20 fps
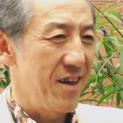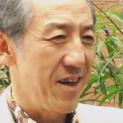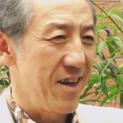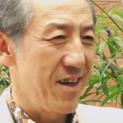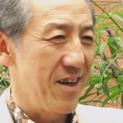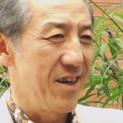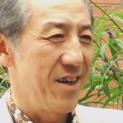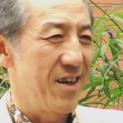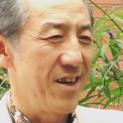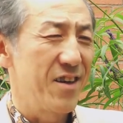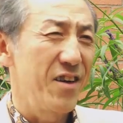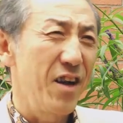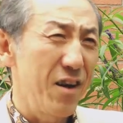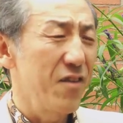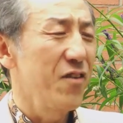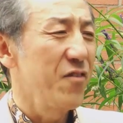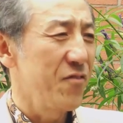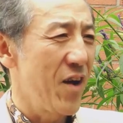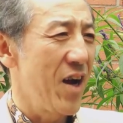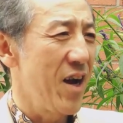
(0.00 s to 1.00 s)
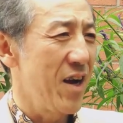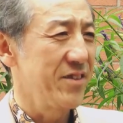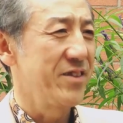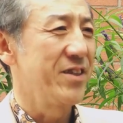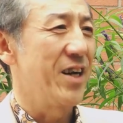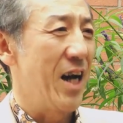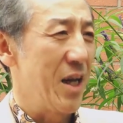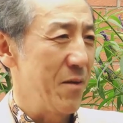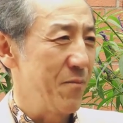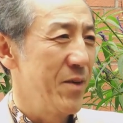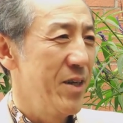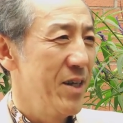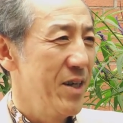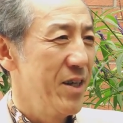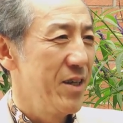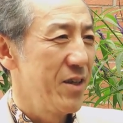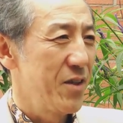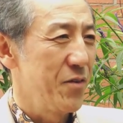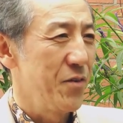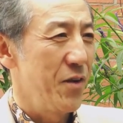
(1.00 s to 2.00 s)
lot of hard time
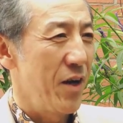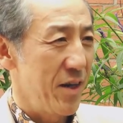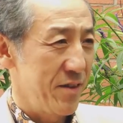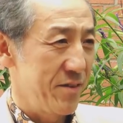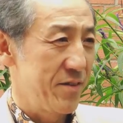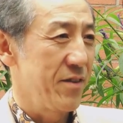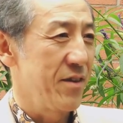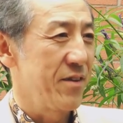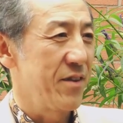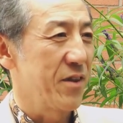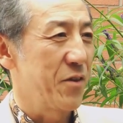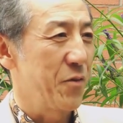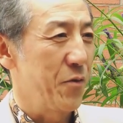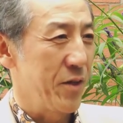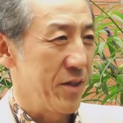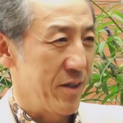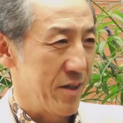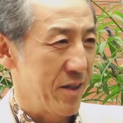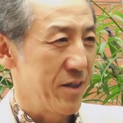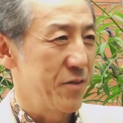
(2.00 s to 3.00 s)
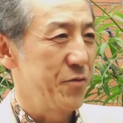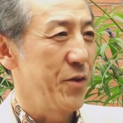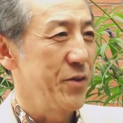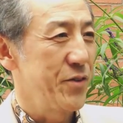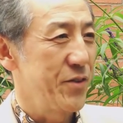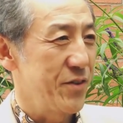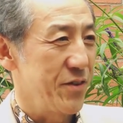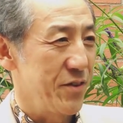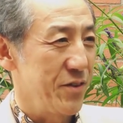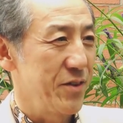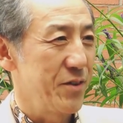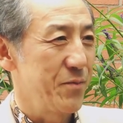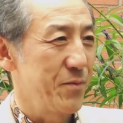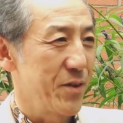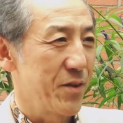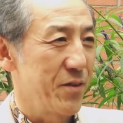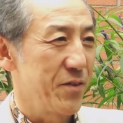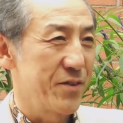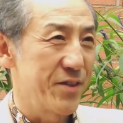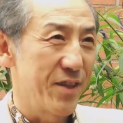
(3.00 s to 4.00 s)
to answer the questions
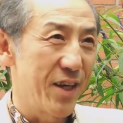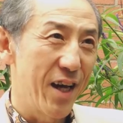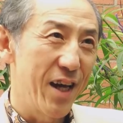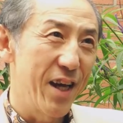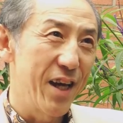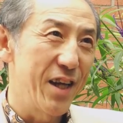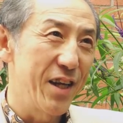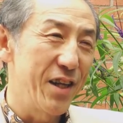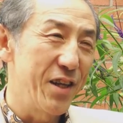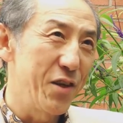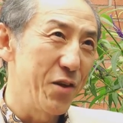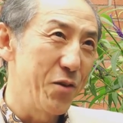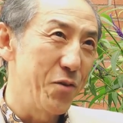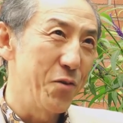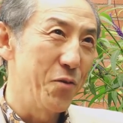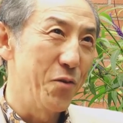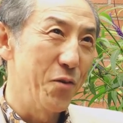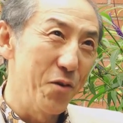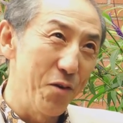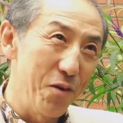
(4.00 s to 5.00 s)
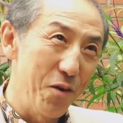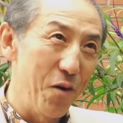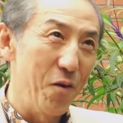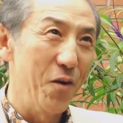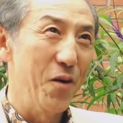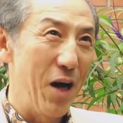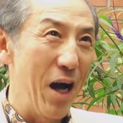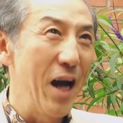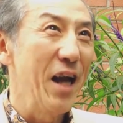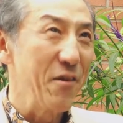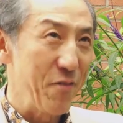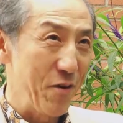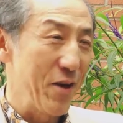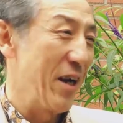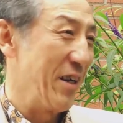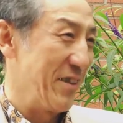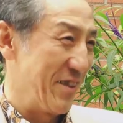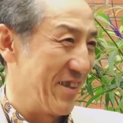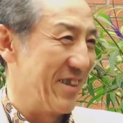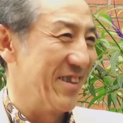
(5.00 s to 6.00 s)
because I
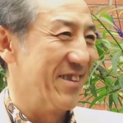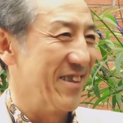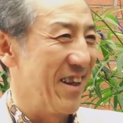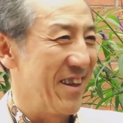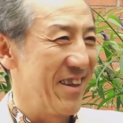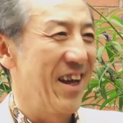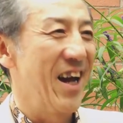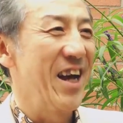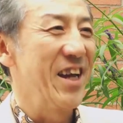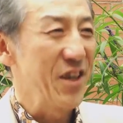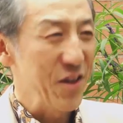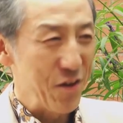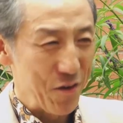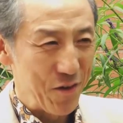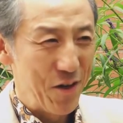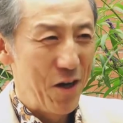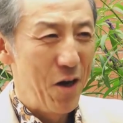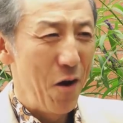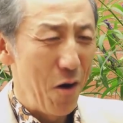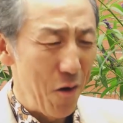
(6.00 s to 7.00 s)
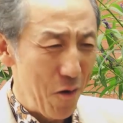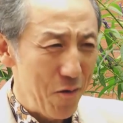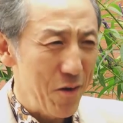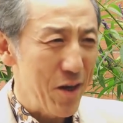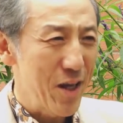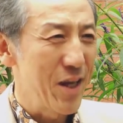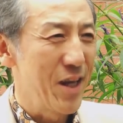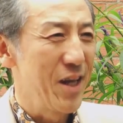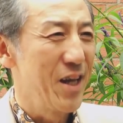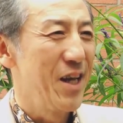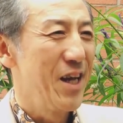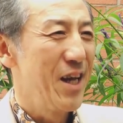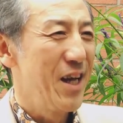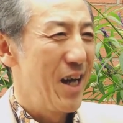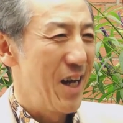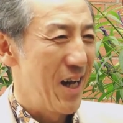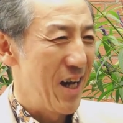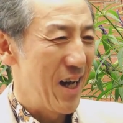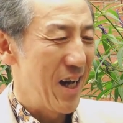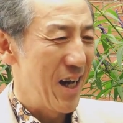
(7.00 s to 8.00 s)
realized that I knew only
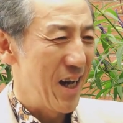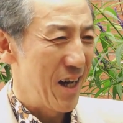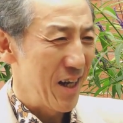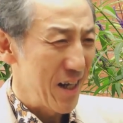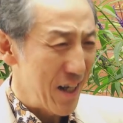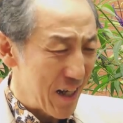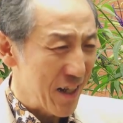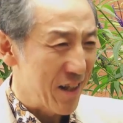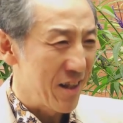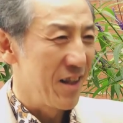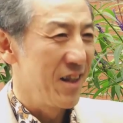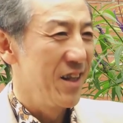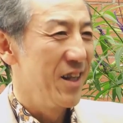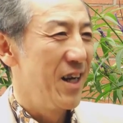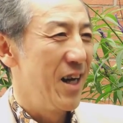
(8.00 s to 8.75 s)
little